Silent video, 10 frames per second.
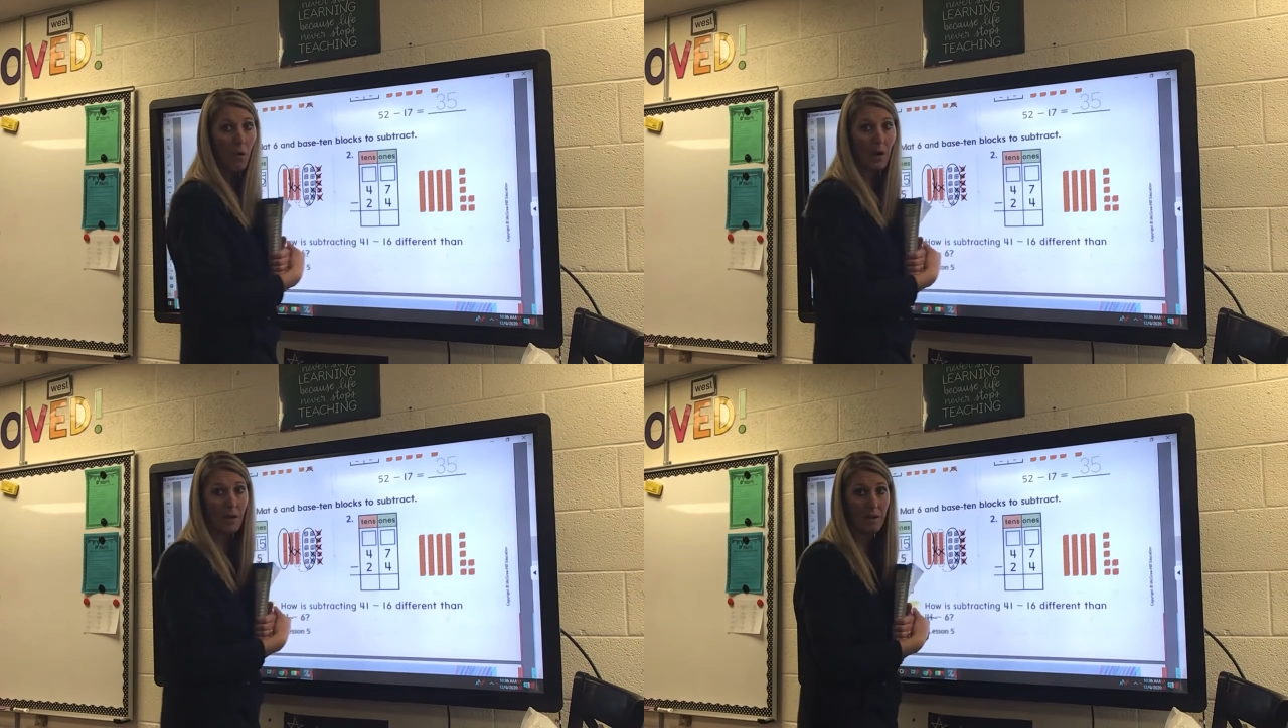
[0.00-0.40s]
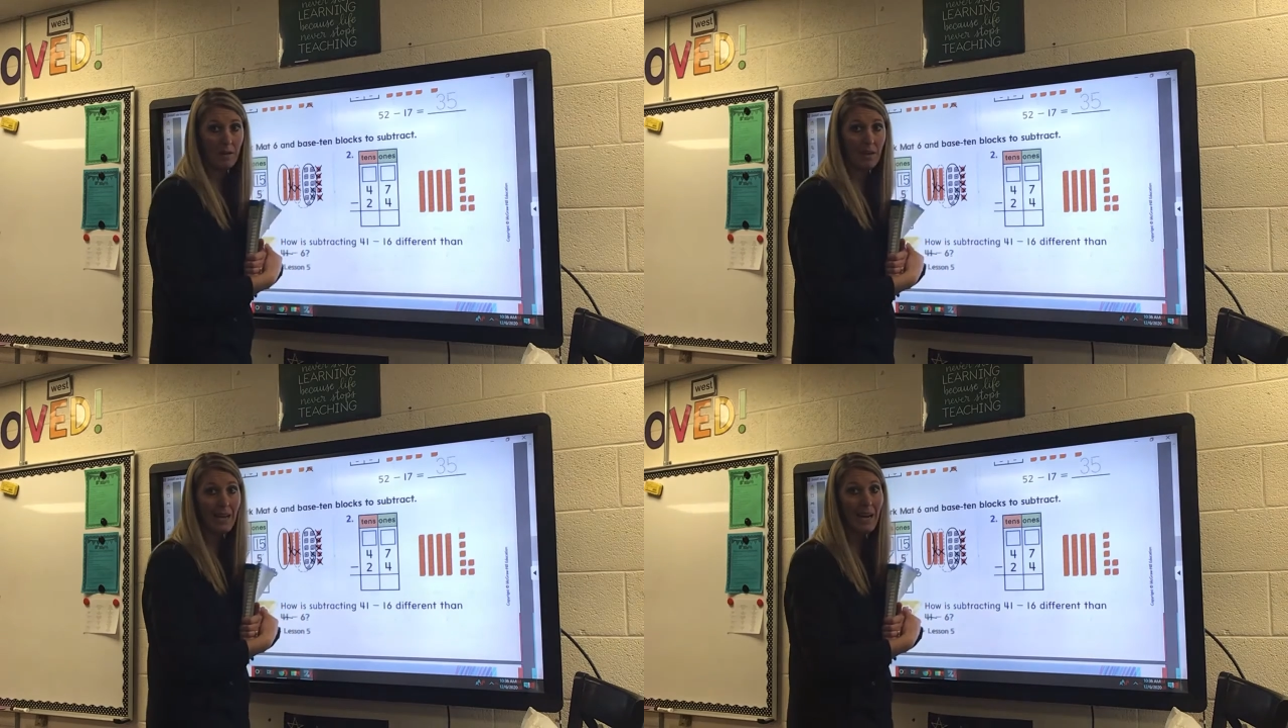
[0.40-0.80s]
4.
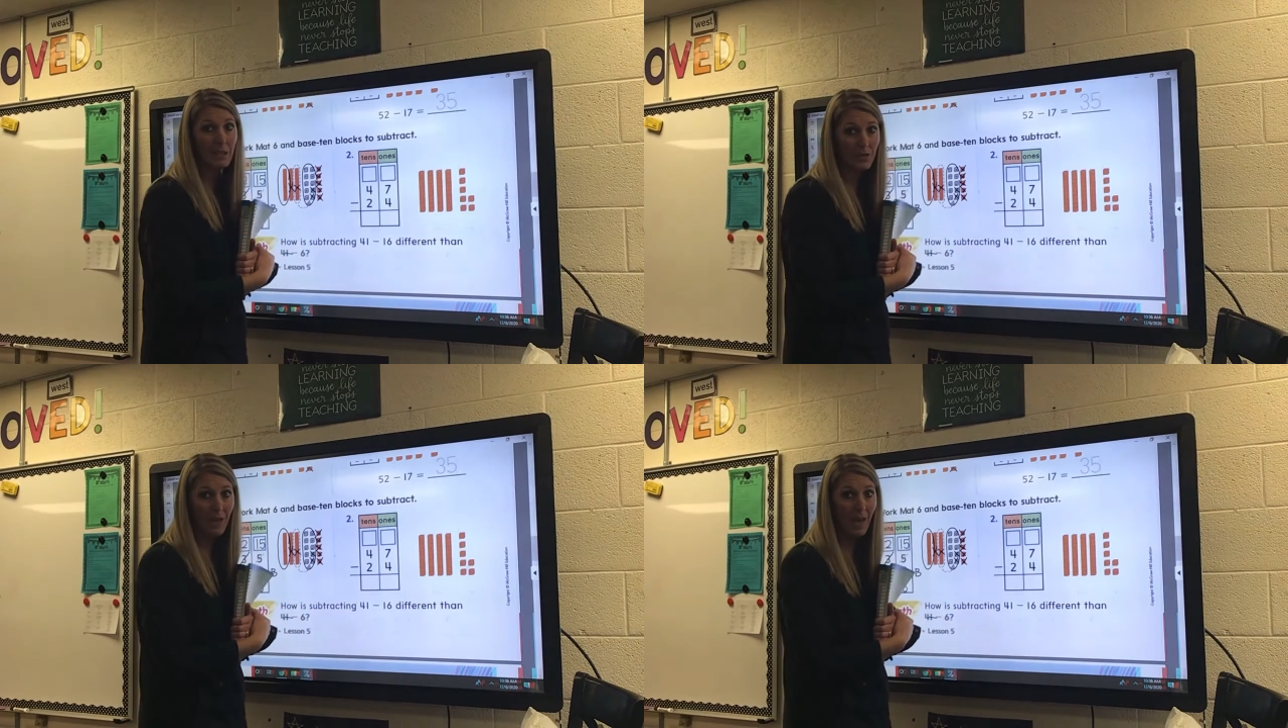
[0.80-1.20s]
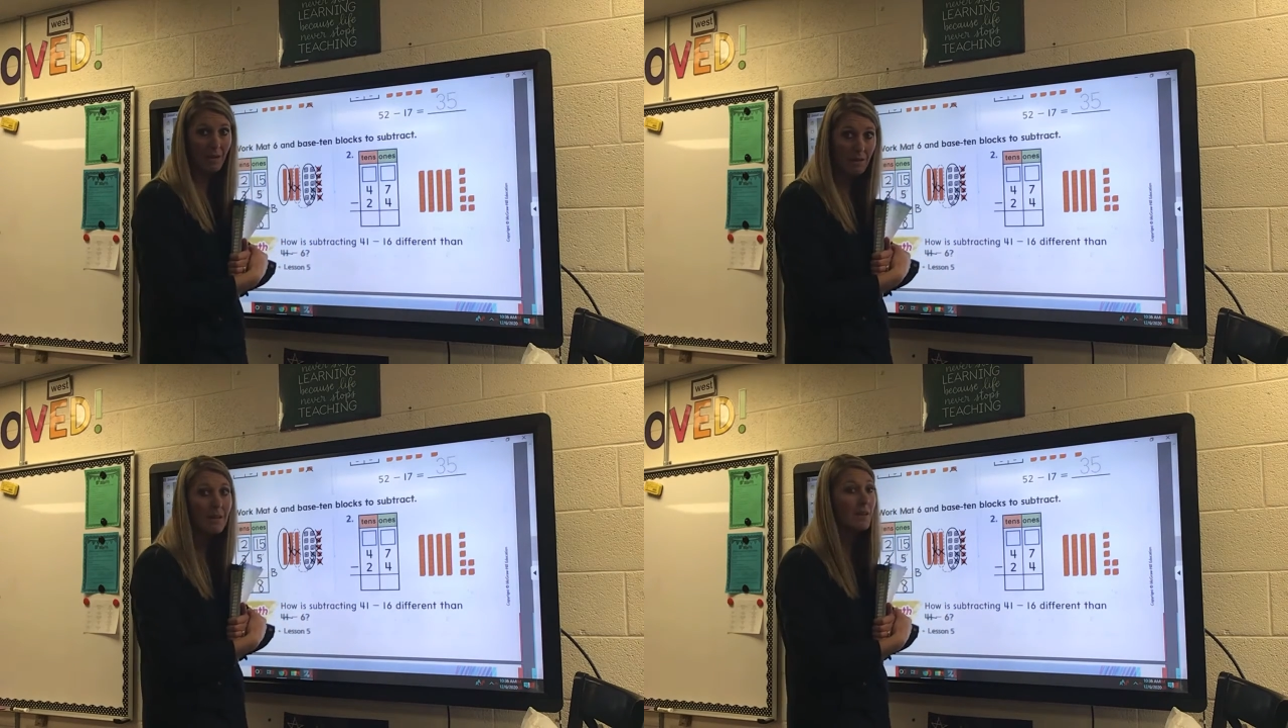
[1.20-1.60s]
Can I do
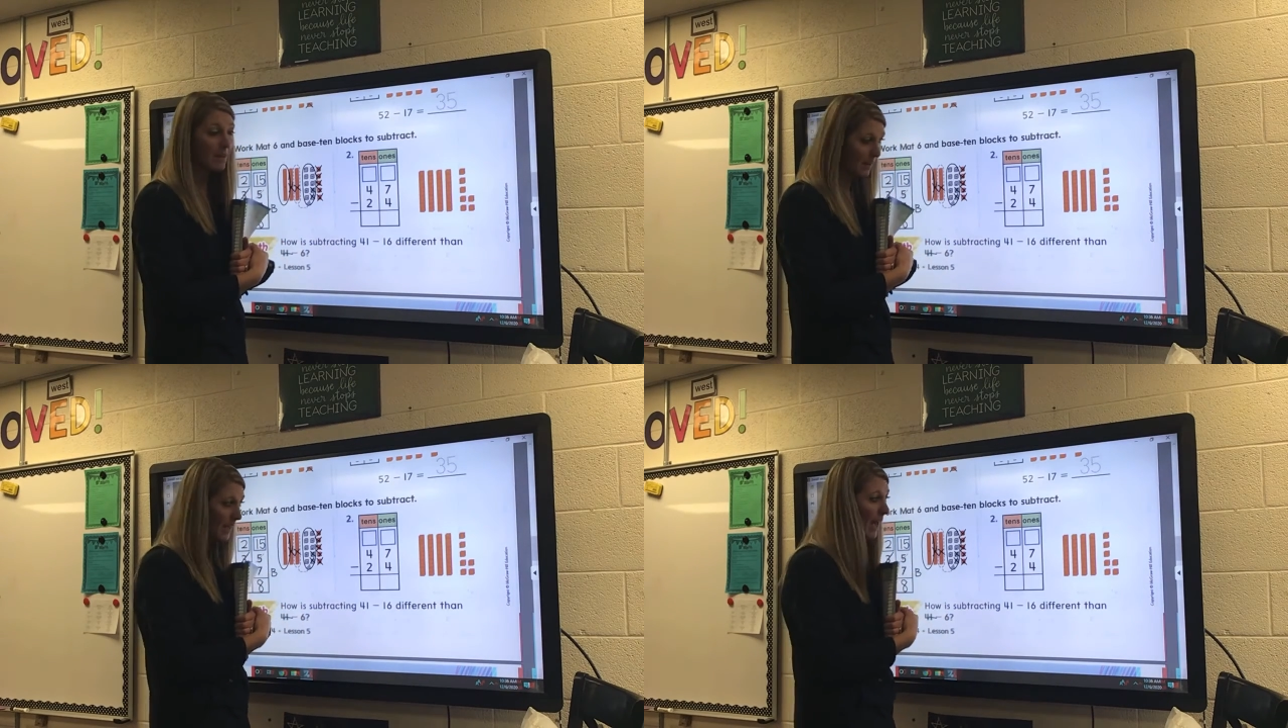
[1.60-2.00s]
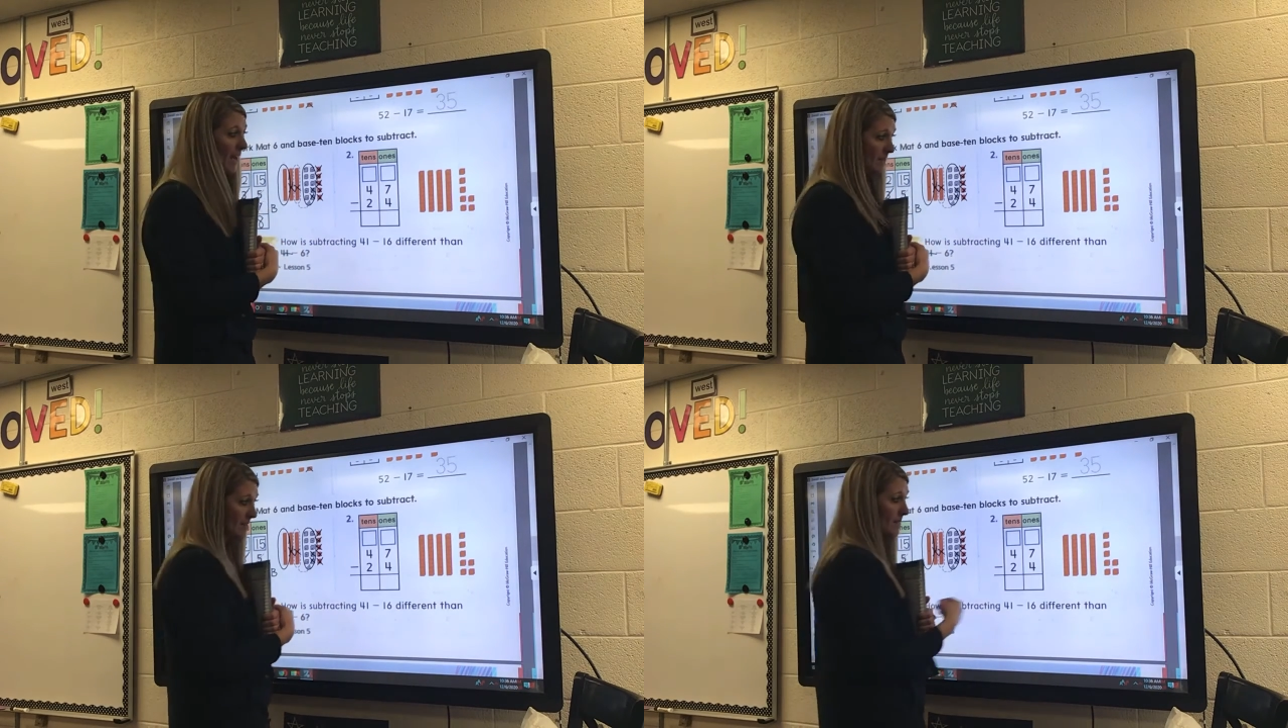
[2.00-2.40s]
that?
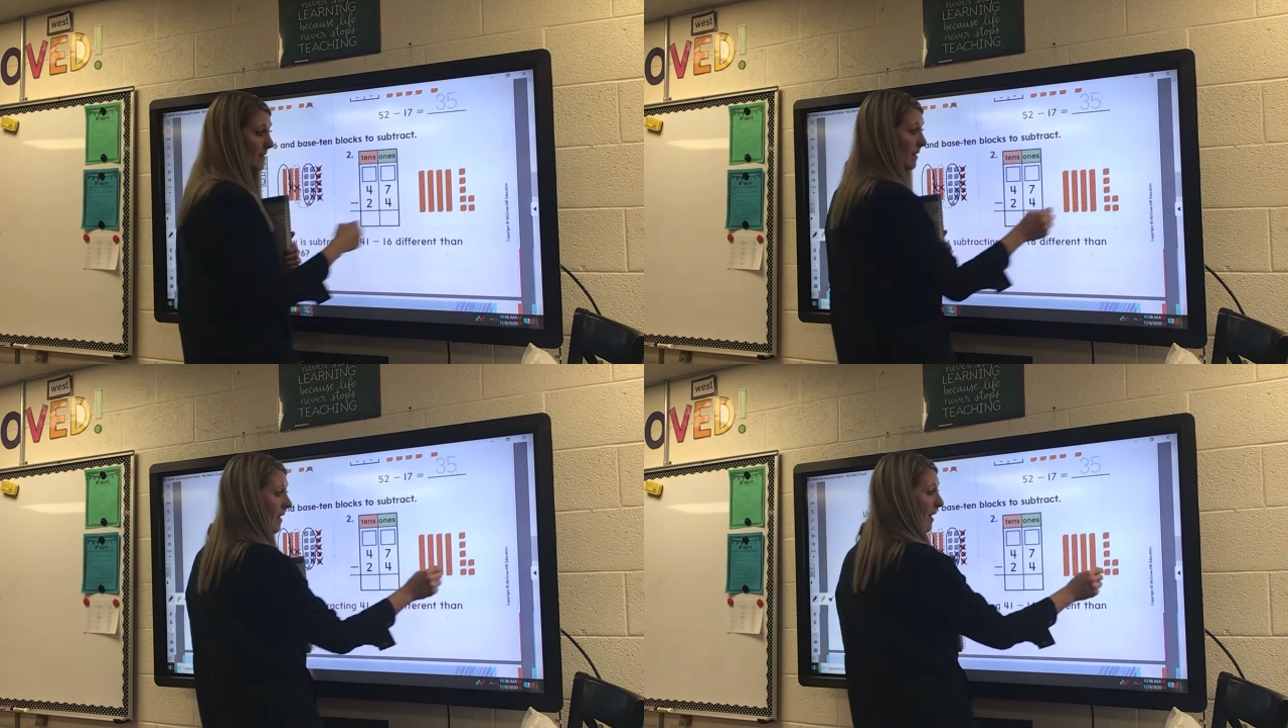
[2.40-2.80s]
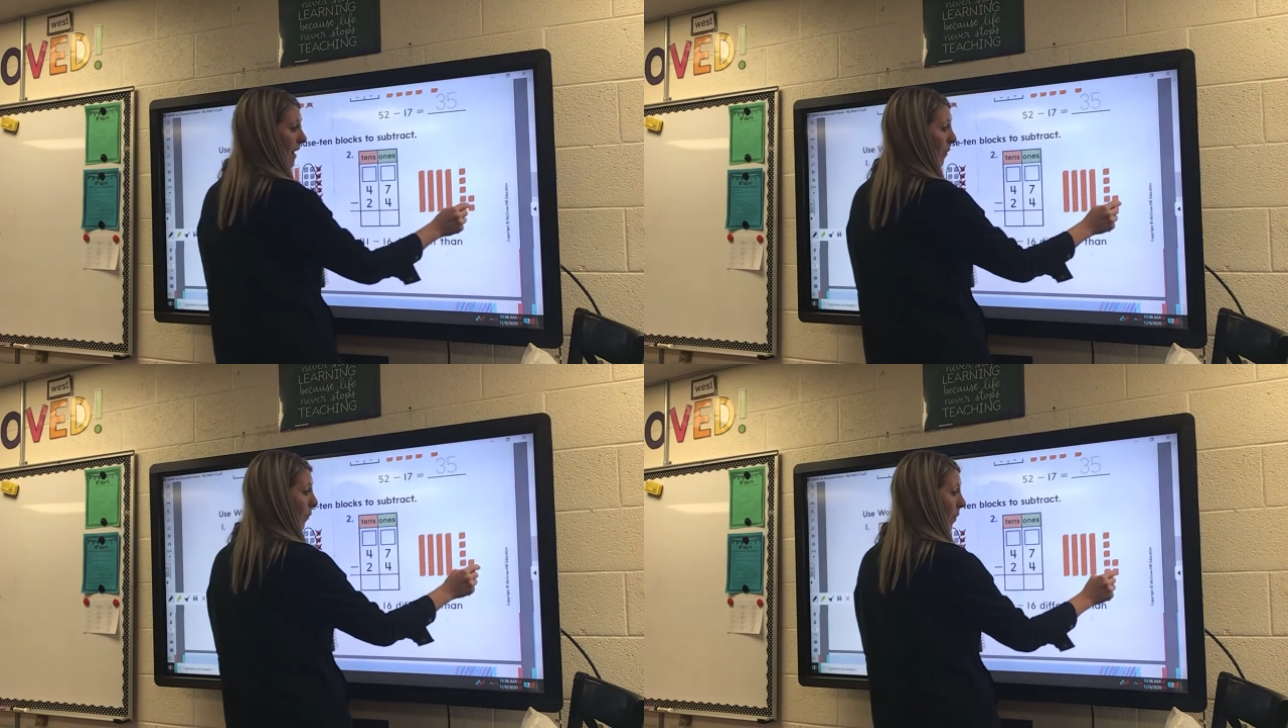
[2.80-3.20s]
Yes.
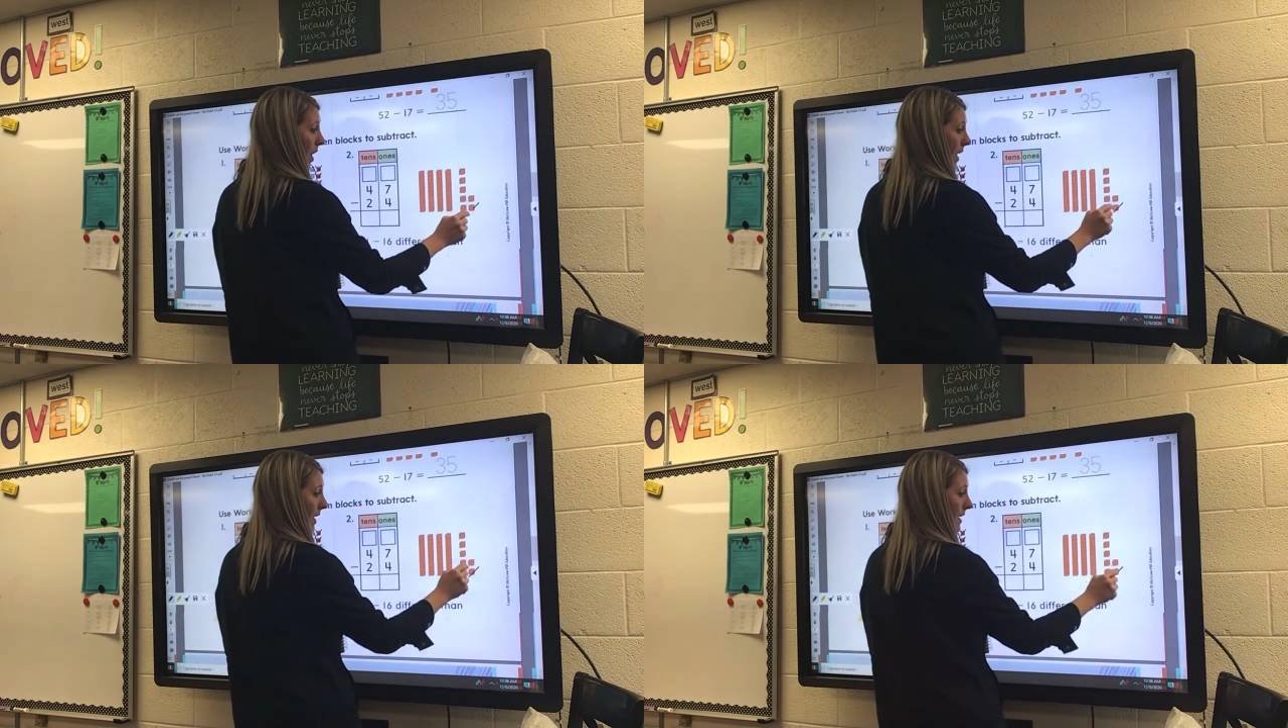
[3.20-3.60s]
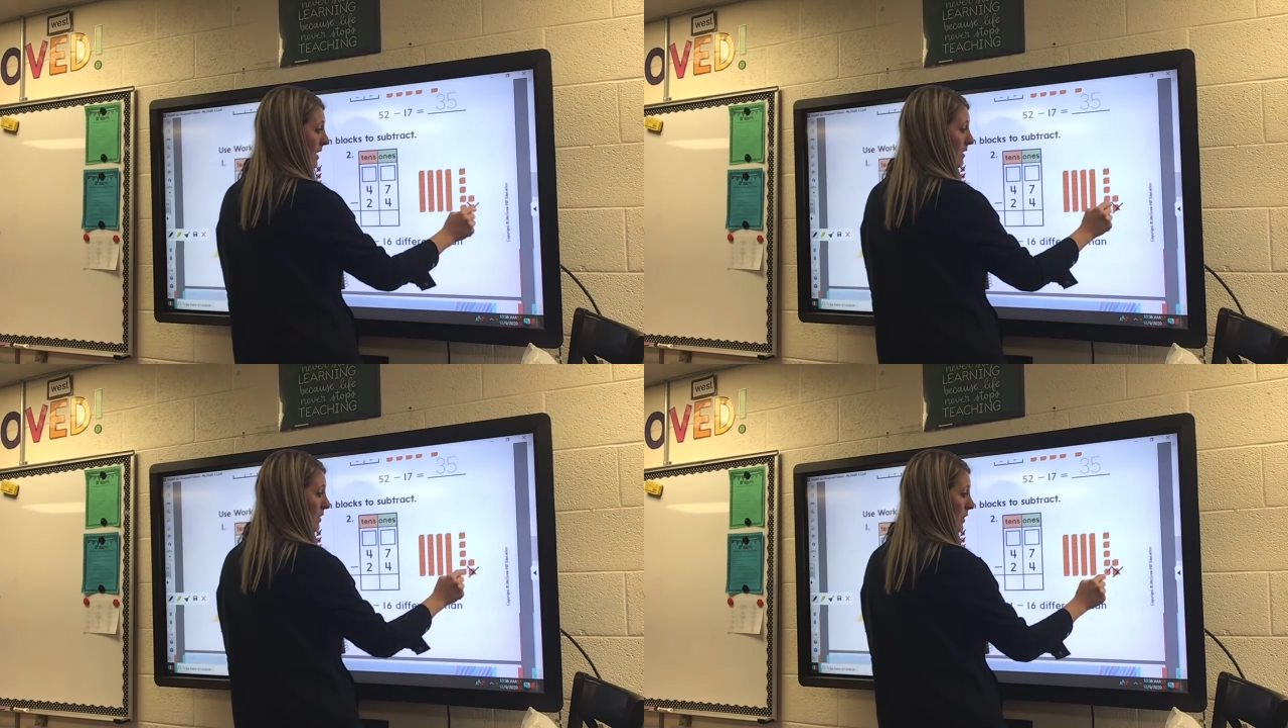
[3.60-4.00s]
1,
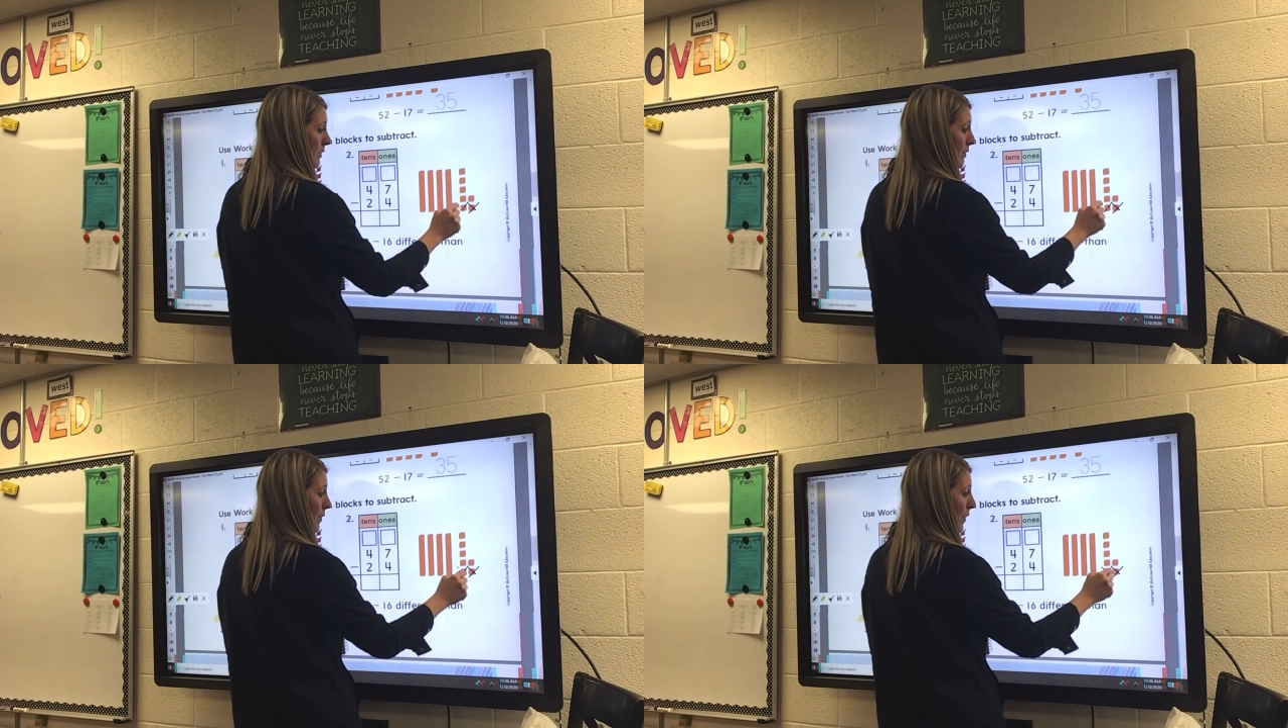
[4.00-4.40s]
2,